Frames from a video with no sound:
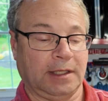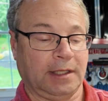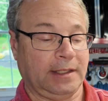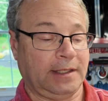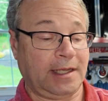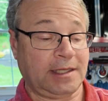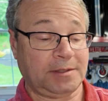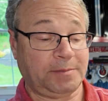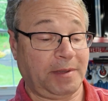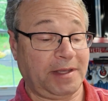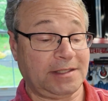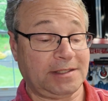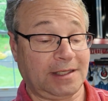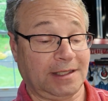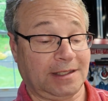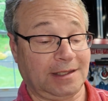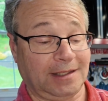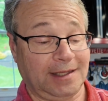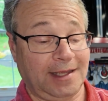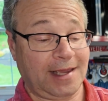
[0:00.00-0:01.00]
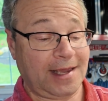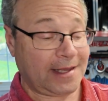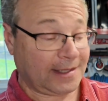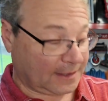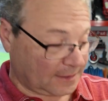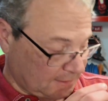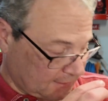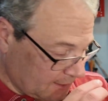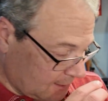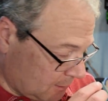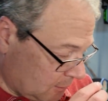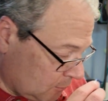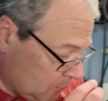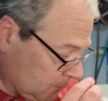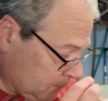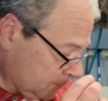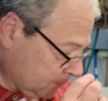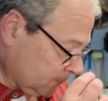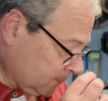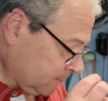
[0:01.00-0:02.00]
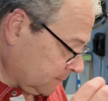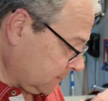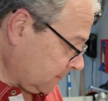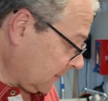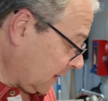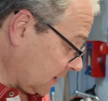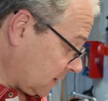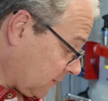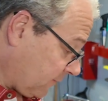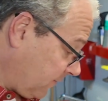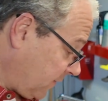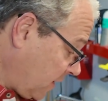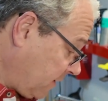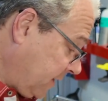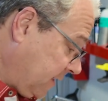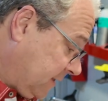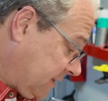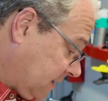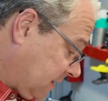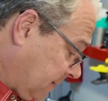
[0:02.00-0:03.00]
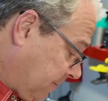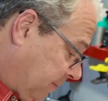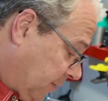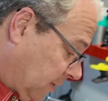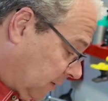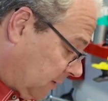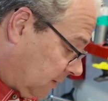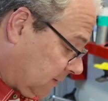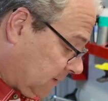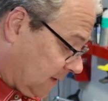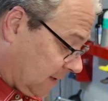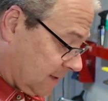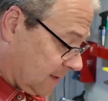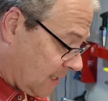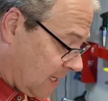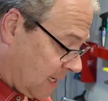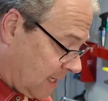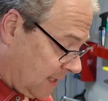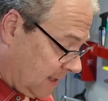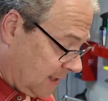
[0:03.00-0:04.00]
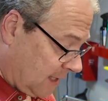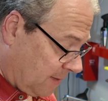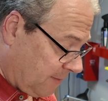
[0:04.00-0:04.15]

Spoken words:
And that's basically it. So it's a very simple design.